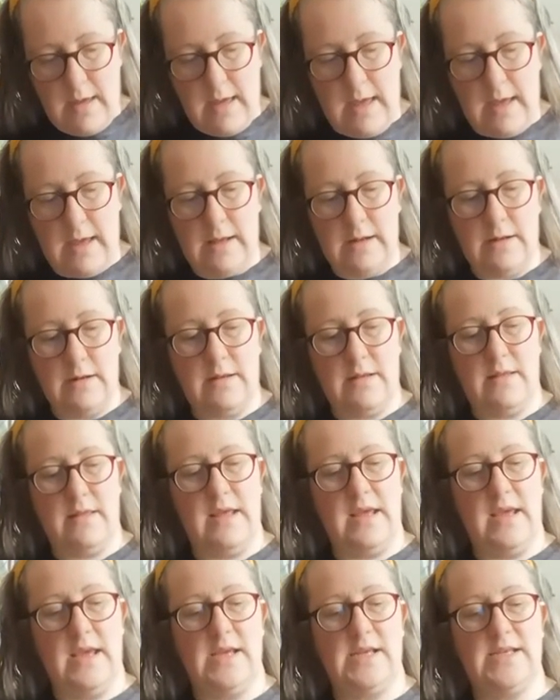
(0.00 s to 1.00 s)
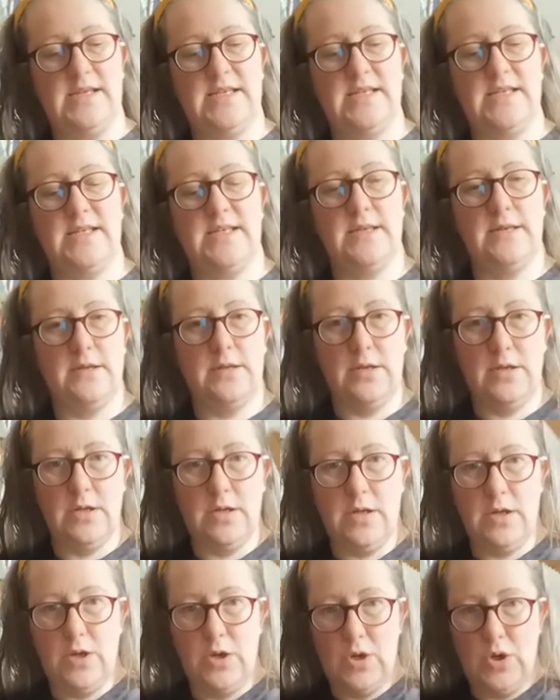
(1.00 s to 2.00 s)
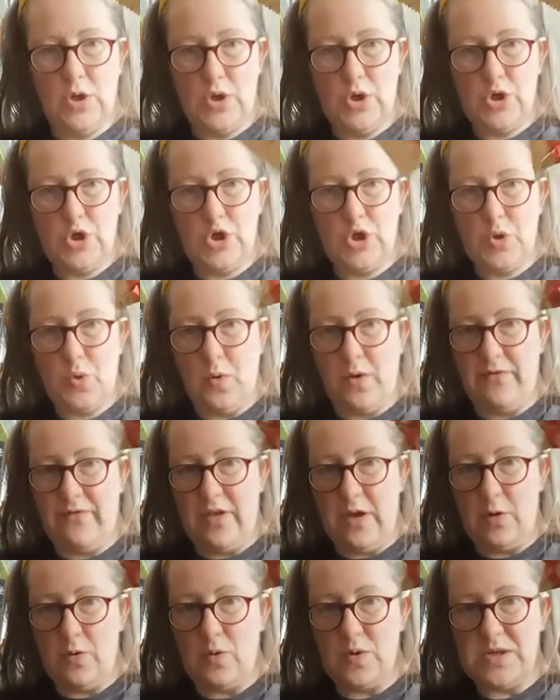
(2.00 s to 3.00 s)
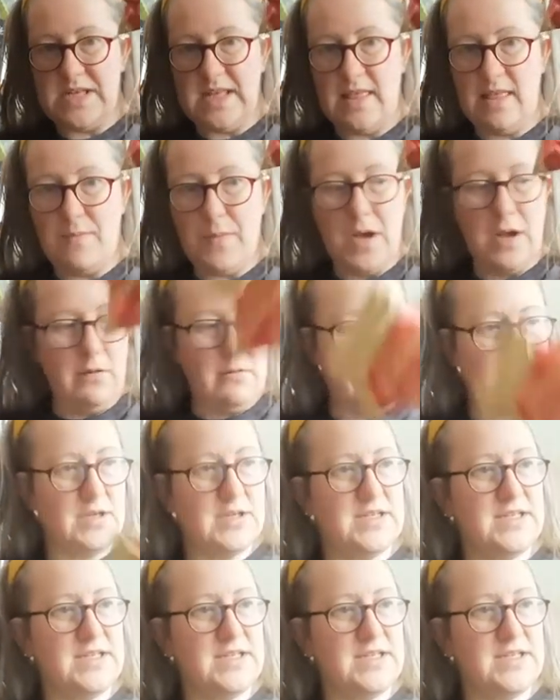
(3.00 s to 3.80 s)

And there's two of those in the box.